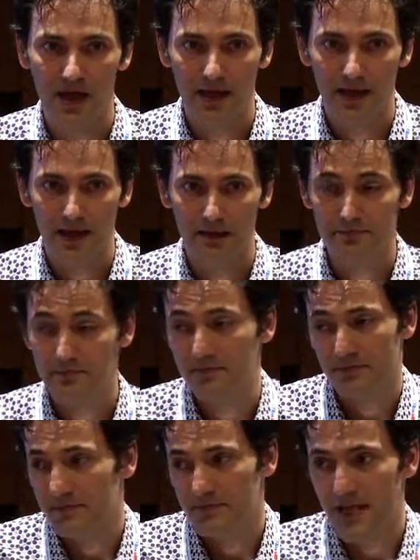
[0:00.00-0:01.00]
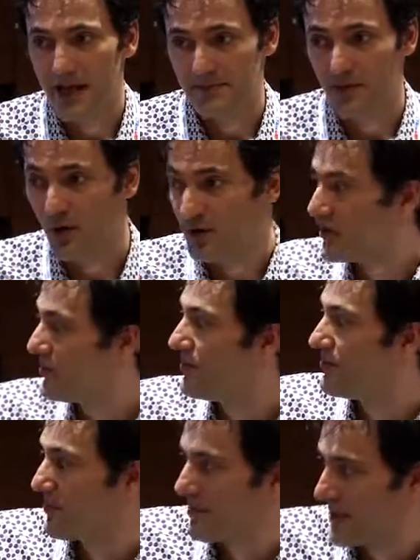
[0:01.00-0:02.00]
And yeah,
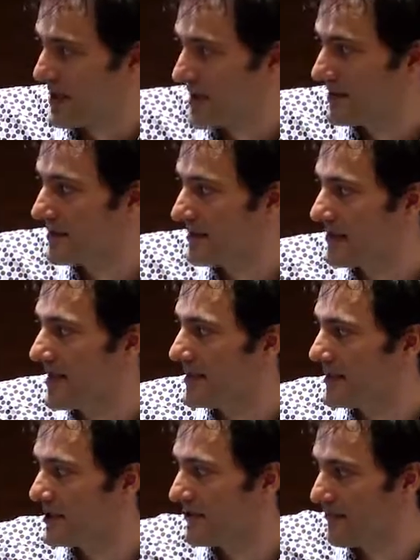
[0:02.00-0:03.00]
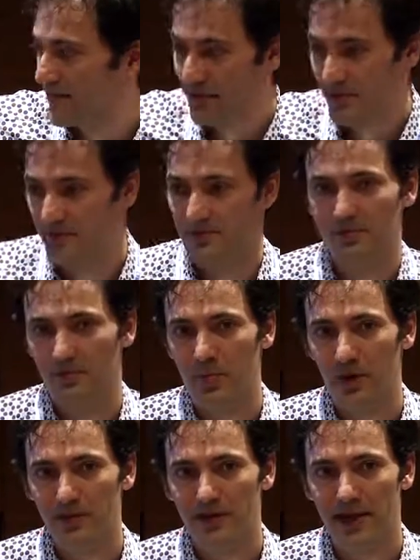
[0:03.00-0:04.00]
also another strategy for
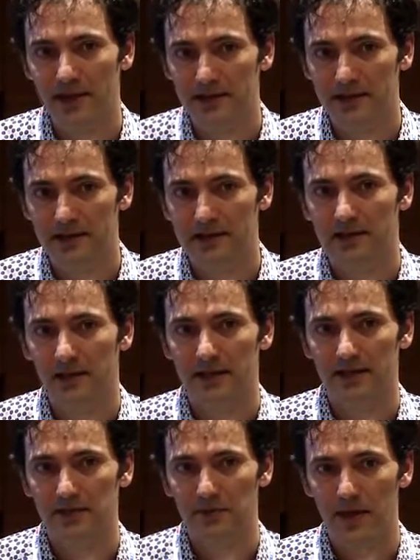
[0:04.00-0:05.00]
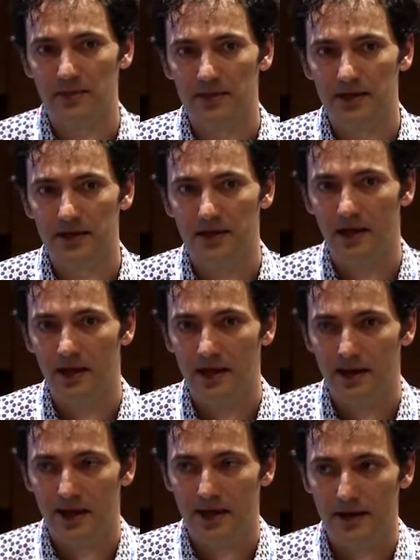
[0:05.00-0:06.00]
populating is maybe
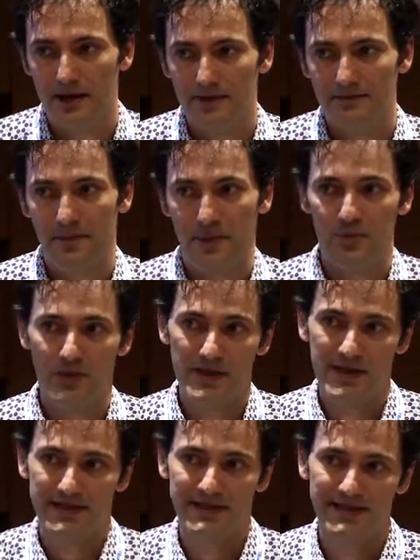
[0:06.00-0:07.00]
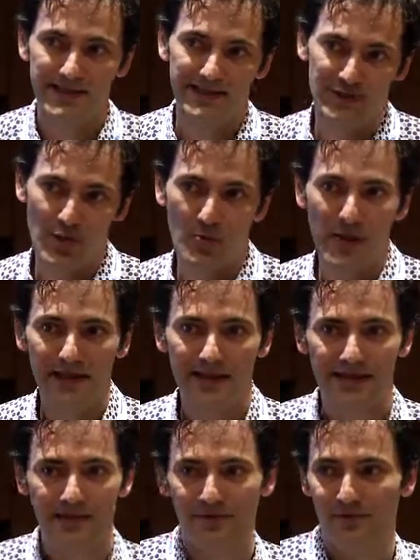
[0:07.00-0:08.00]
when I see so
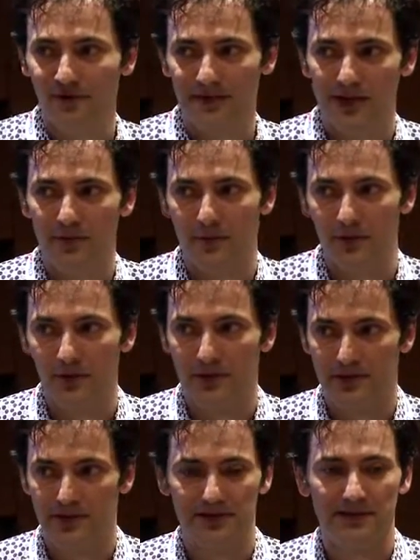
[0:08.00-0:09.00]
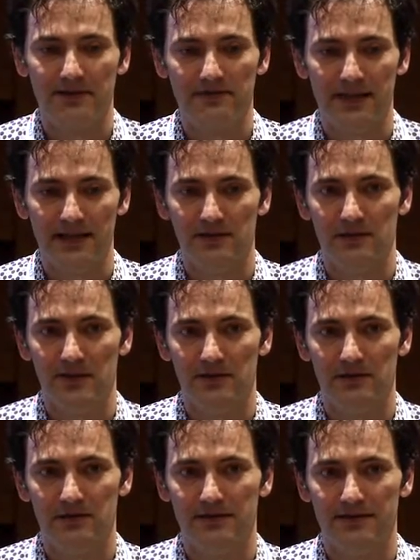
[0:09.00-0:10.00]
many, for example, alternative test
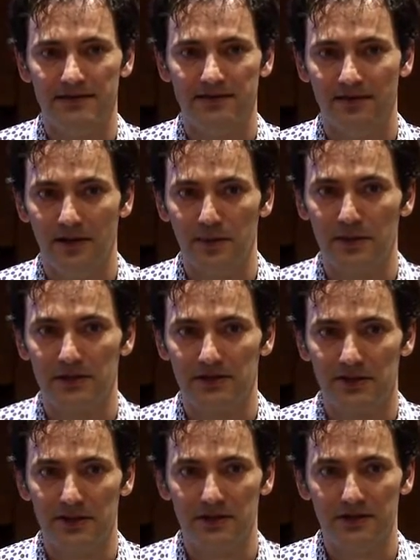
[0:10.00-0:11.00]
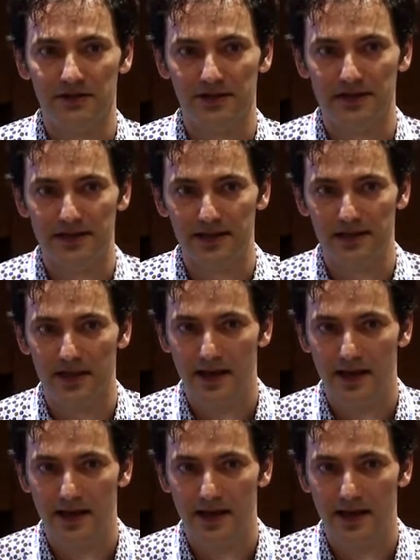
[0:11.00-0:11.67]
method developers here in the